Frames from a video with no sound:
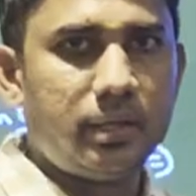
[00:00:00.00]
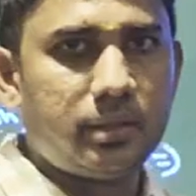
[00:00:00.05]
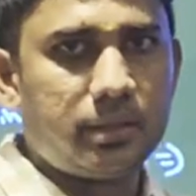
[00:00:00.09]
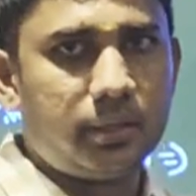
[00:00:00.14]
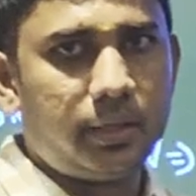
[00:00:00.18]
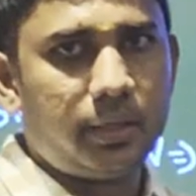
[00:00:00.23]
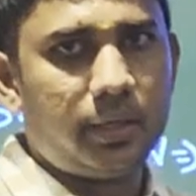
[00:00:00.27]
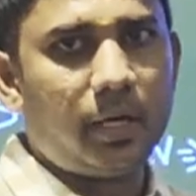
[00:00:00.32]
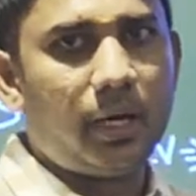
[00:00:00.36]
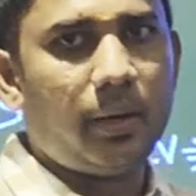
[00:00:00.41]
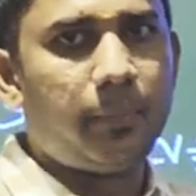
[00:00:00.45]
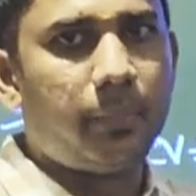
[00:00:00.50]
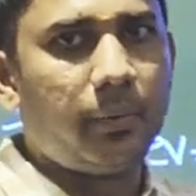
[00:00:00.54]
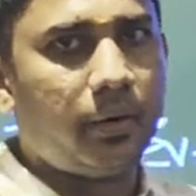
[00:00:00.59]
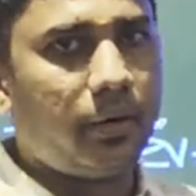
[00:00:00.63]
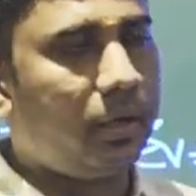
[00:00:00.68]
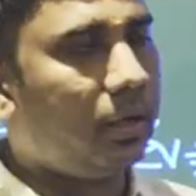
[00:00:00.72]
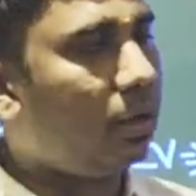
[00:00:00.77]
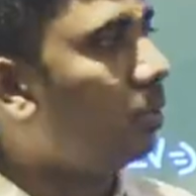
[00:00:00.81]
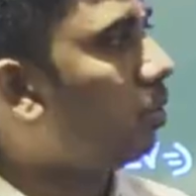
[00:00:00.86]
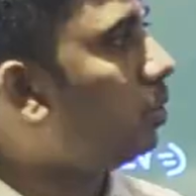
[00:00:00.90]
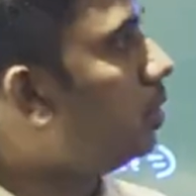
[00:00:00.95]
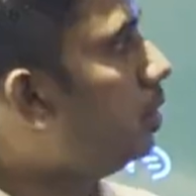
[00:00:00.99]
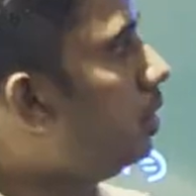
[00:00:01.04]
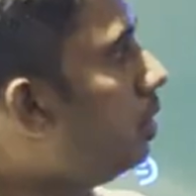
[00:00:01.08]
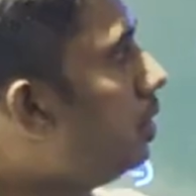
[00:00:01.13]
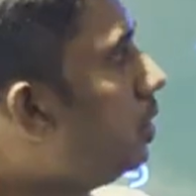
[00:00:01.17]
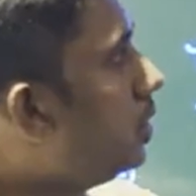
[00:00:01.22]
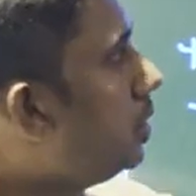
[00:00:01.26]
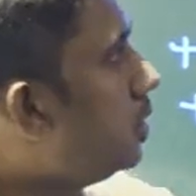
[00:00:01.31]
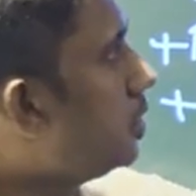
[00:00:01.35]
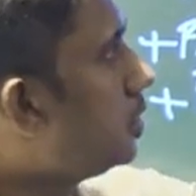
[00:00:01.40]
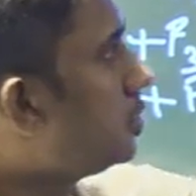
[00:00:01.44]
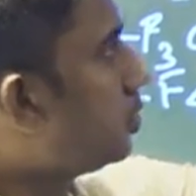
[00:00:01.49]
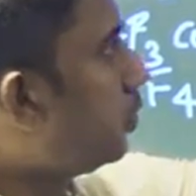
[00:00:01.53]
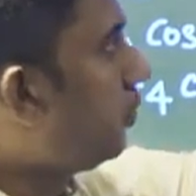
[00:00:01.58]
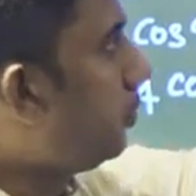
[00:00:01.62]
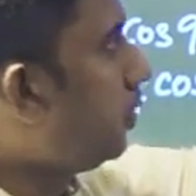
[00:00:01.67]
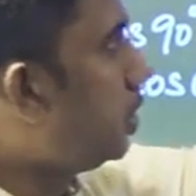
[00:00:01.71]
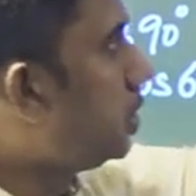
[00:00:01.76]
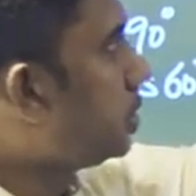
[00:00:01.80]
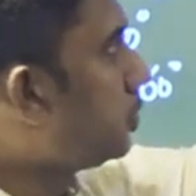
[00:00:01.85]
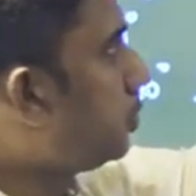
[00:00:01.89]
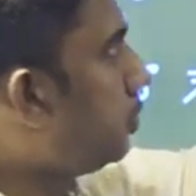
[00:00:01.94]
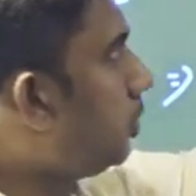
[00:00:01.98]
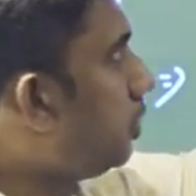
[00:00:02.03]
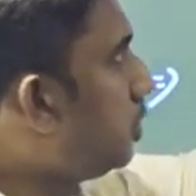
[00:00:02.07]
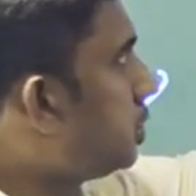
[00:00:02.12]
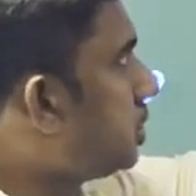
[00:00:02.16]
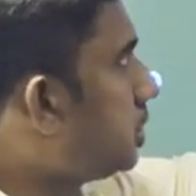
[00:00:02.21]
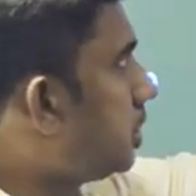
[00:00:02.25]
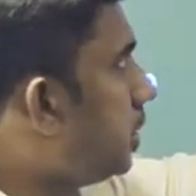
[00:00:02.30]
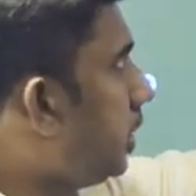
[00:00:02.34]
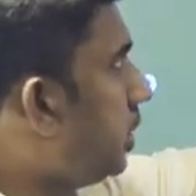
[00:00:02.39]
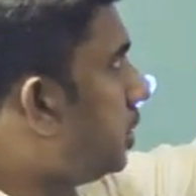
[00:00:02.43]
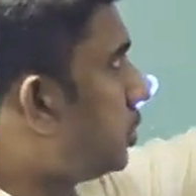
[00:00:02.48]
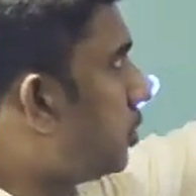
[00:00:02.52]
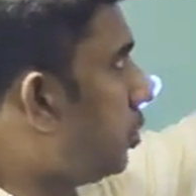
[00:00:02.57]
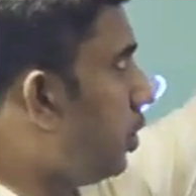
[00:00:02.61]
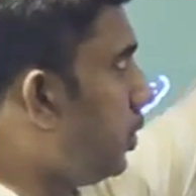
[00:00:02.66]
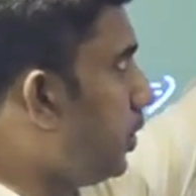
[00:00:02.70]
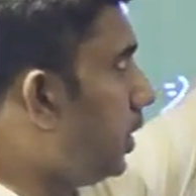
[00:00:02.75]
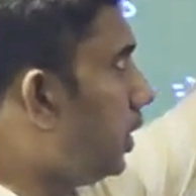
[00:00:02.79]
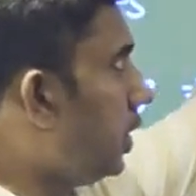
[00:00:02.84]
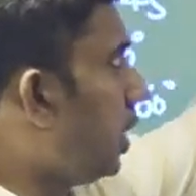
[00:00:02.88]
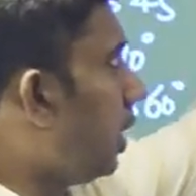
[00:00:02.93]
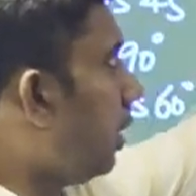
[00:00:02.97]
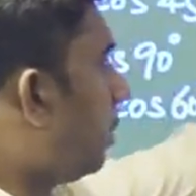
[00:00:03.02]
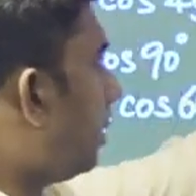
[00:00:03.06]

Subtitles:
consider up and down. So first force, it is going in